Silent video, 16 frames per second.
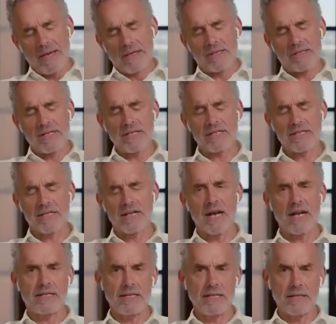since the
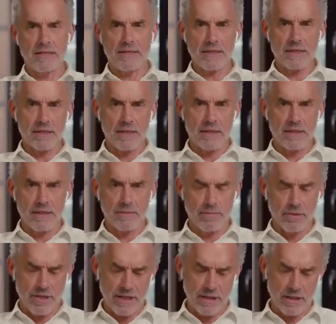1960s in
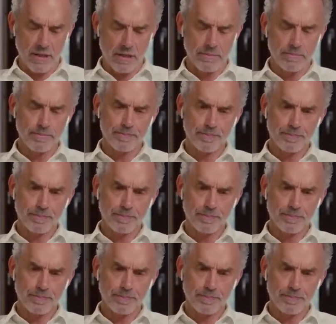particular,